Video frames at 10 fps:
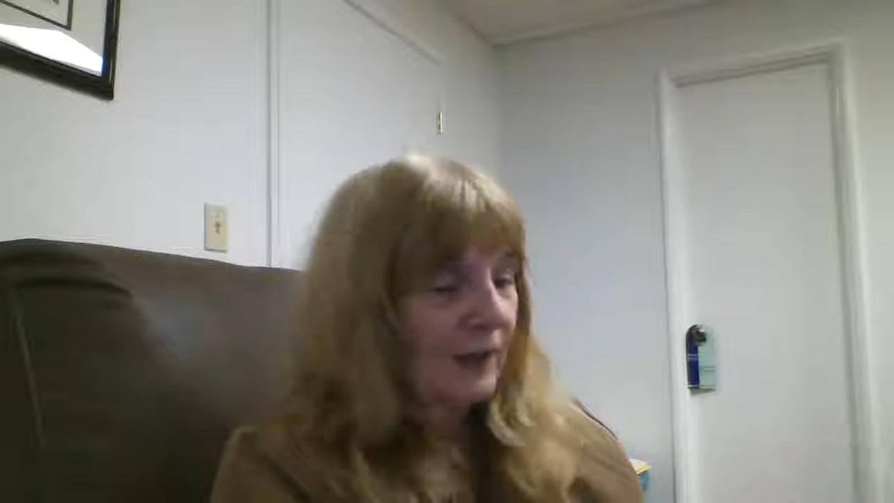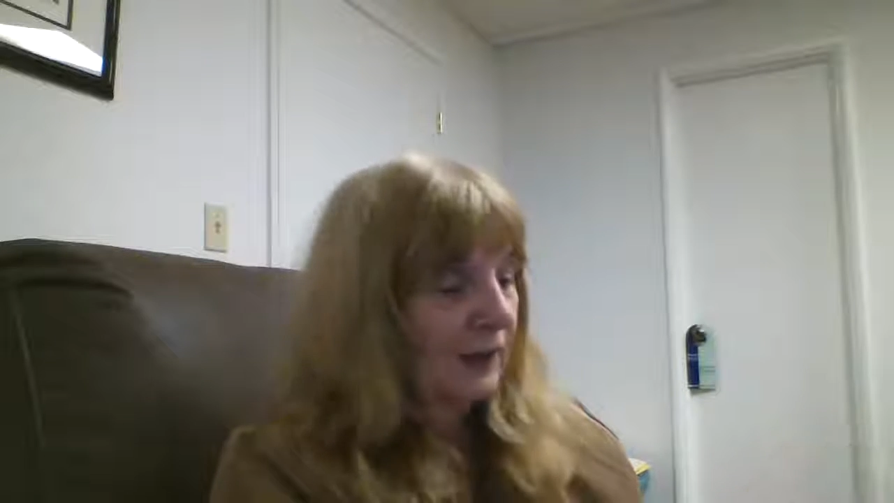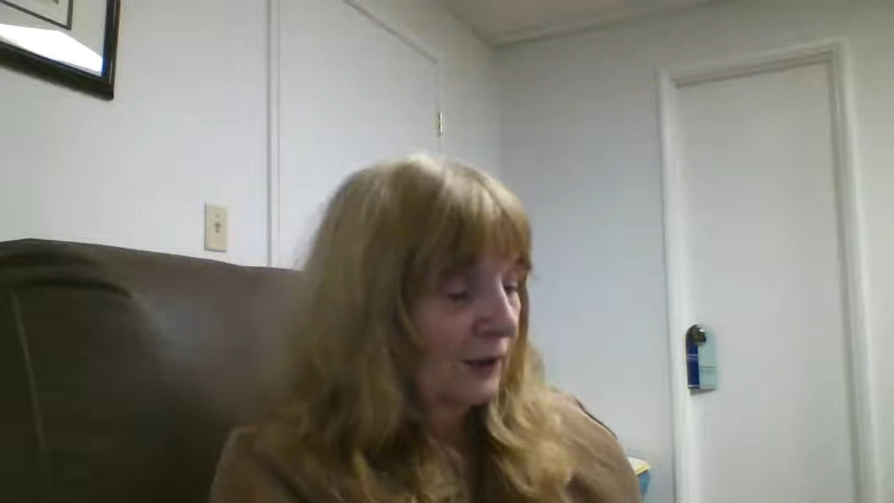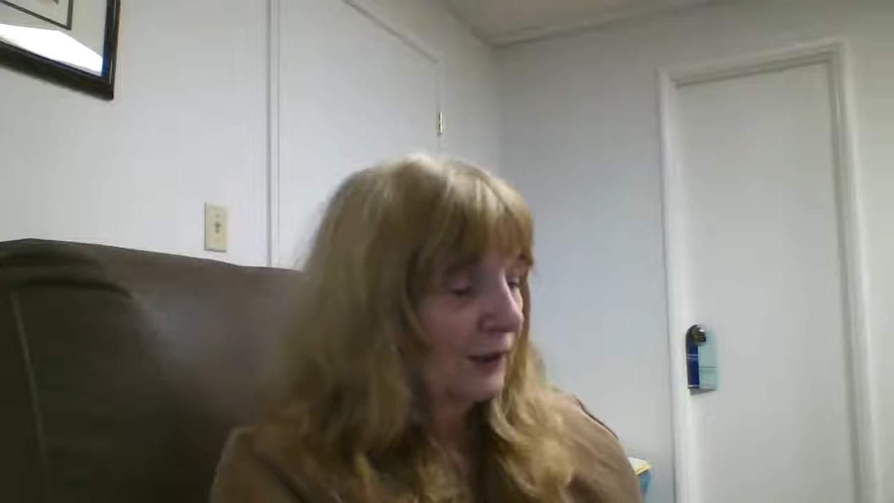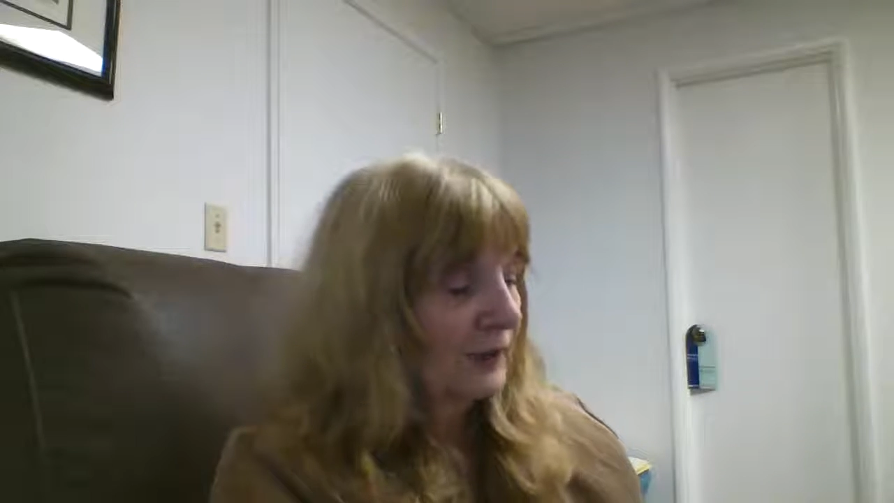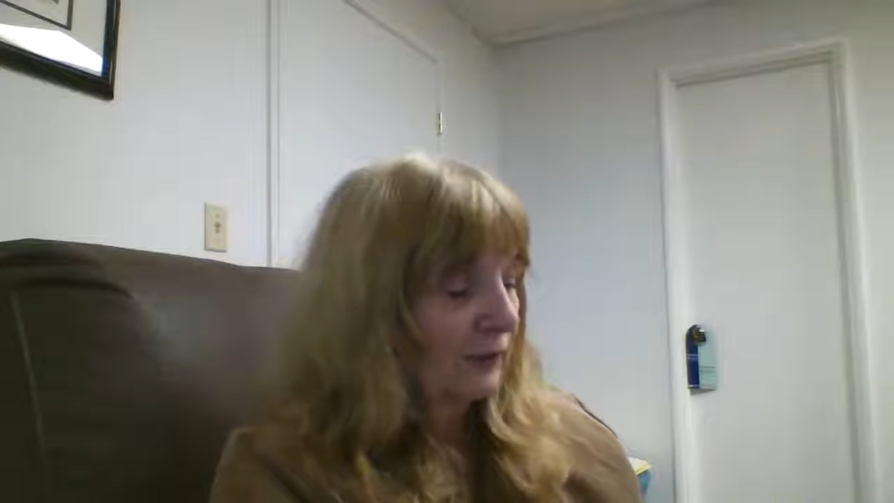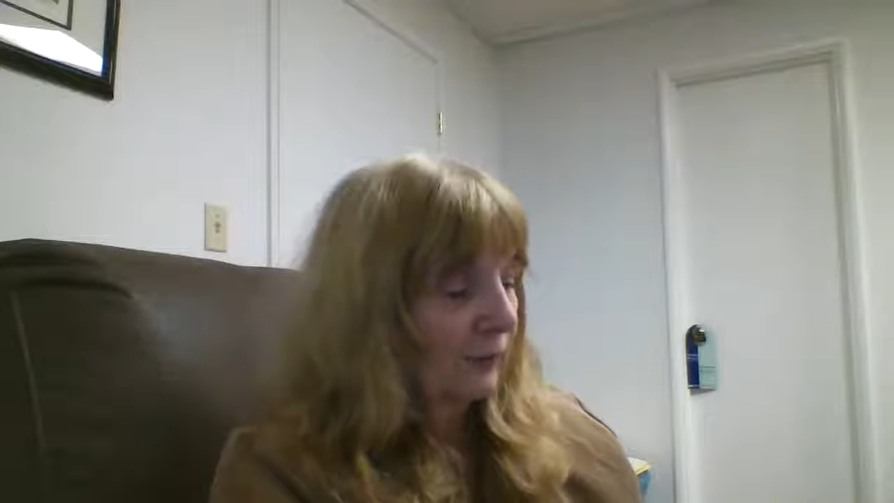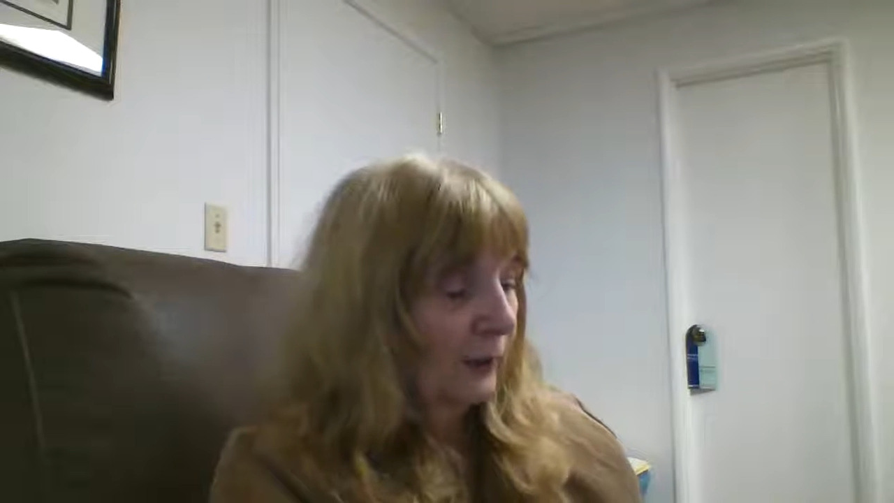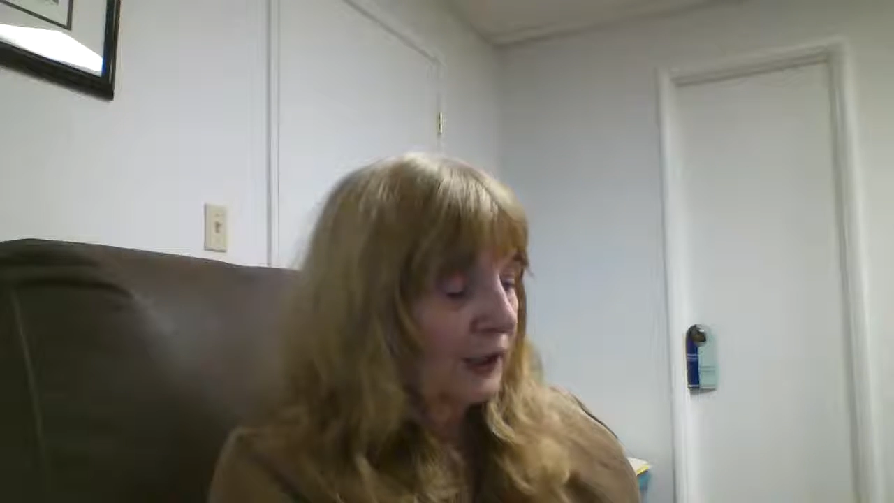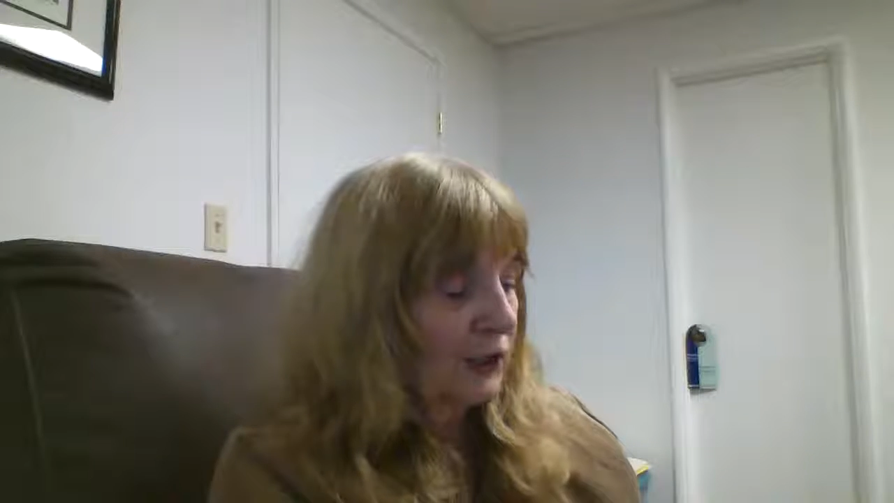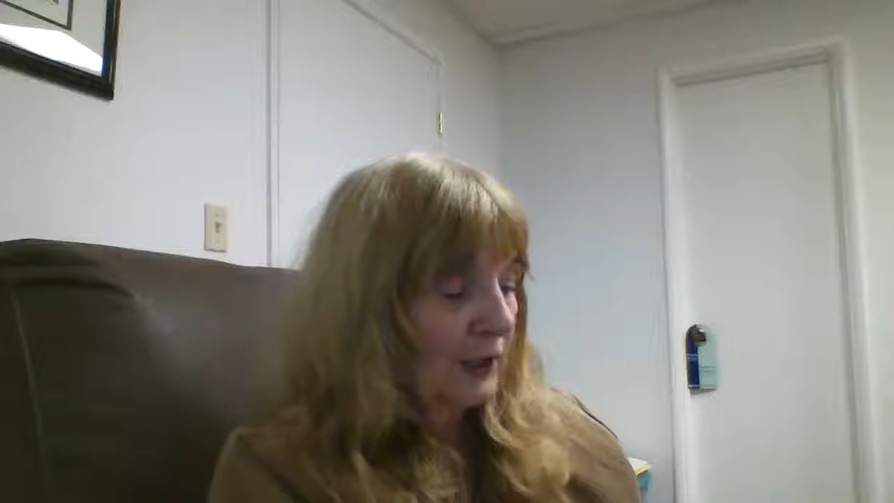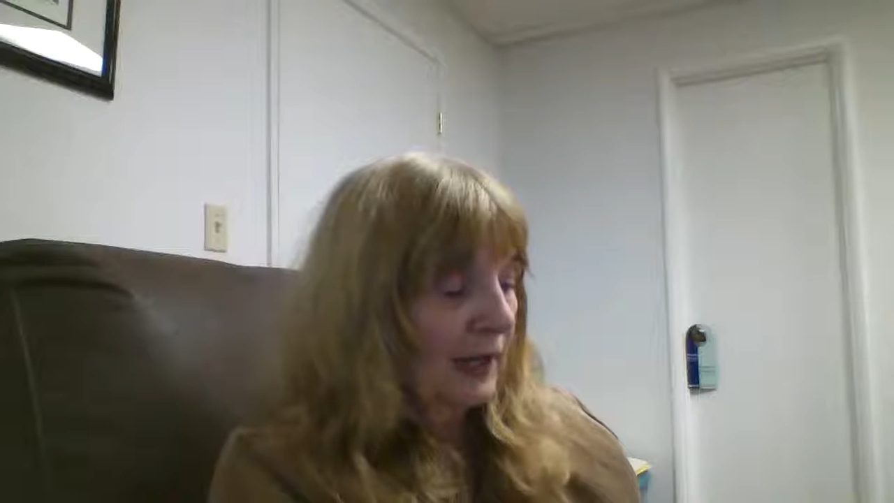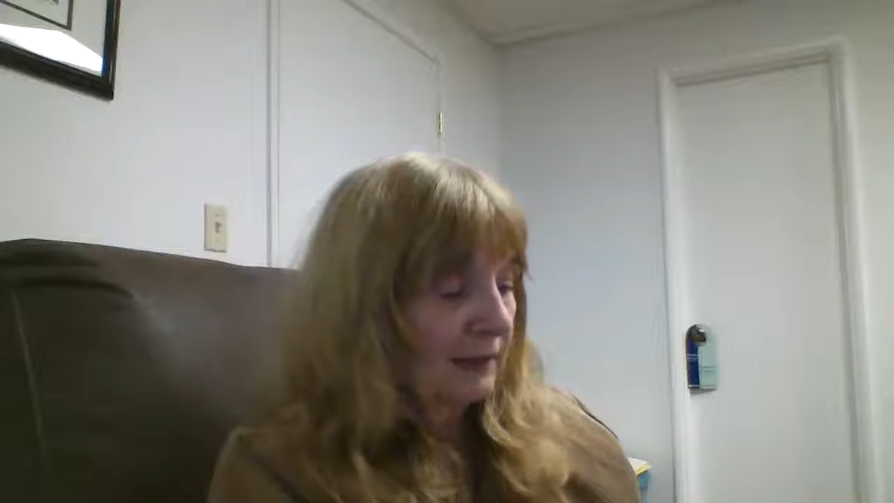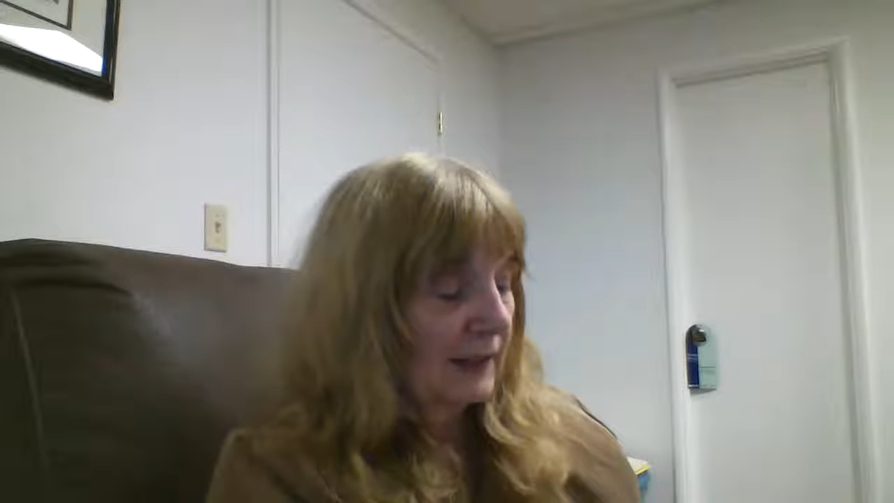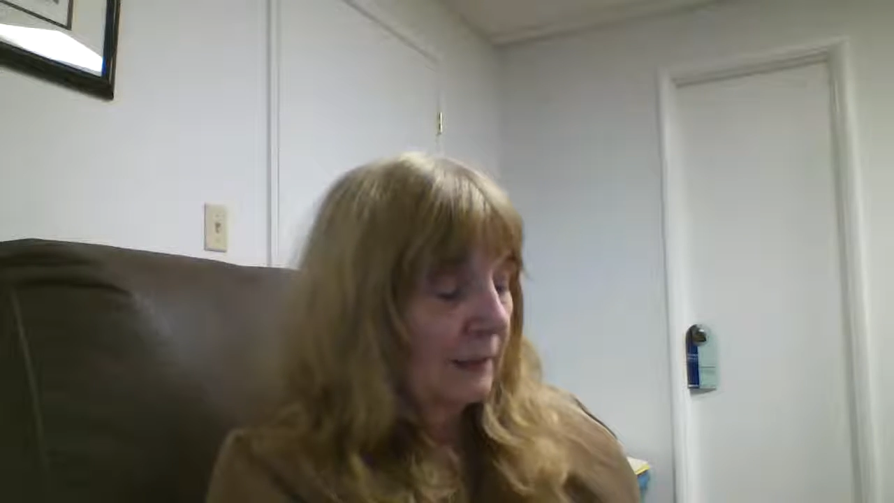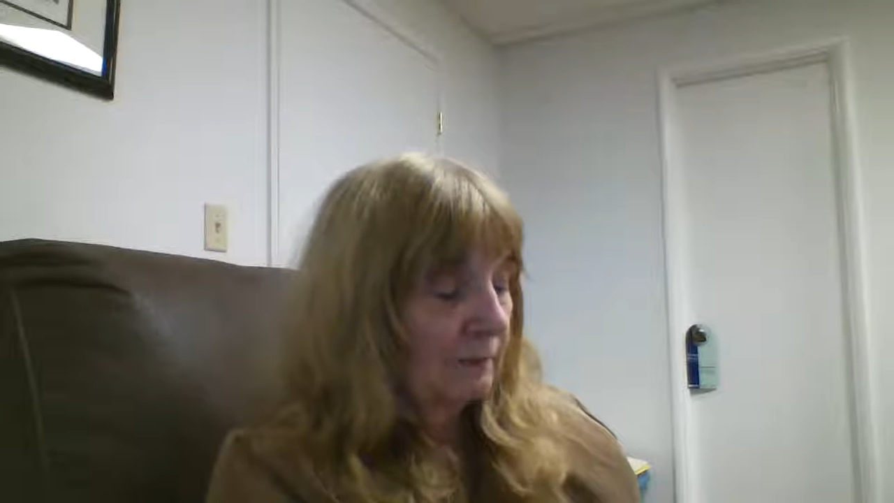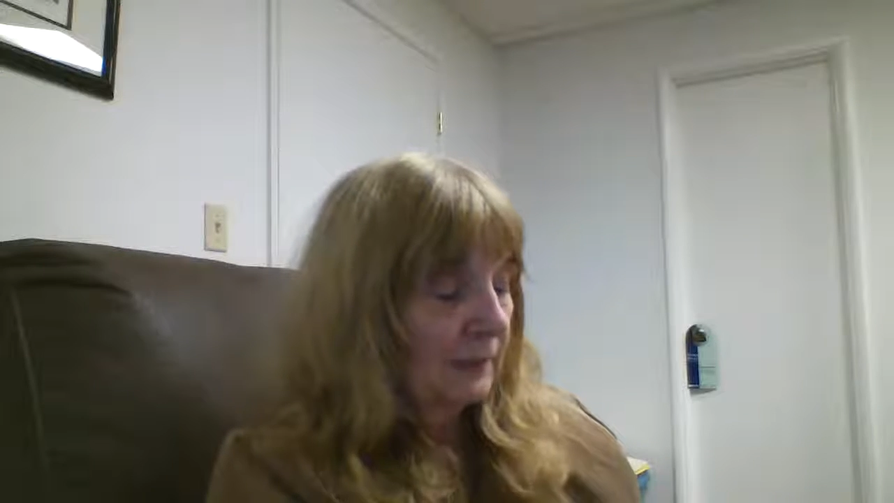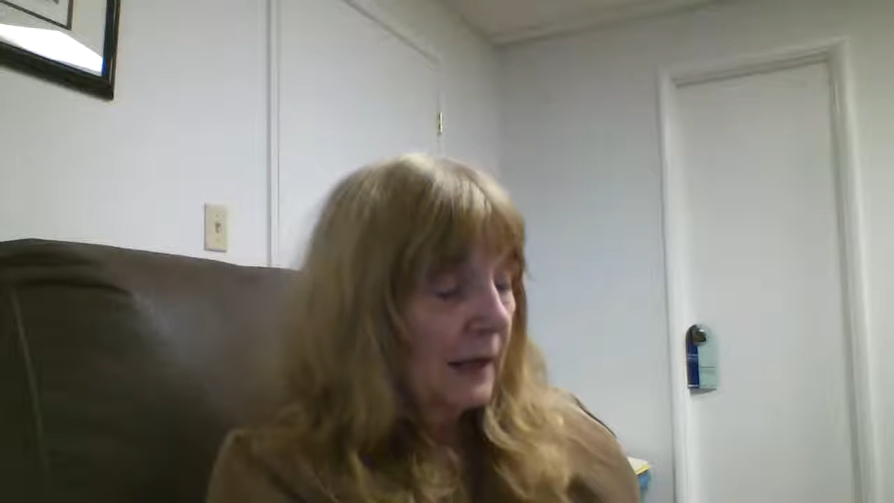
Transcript: that you can differentiate them.